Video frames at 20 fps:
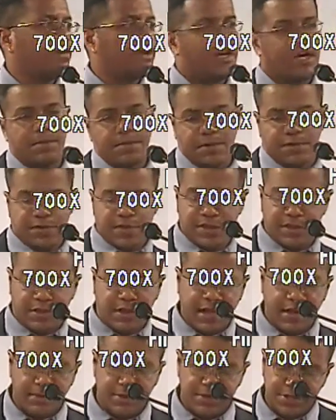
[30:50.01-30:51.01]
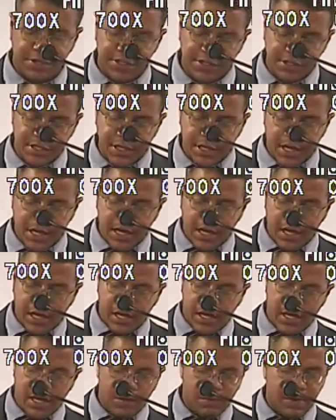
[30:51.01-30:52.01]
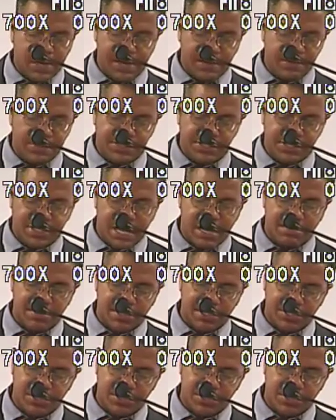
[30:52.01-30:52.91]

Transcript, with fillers: and a number of other languages uh, while he was just cobbling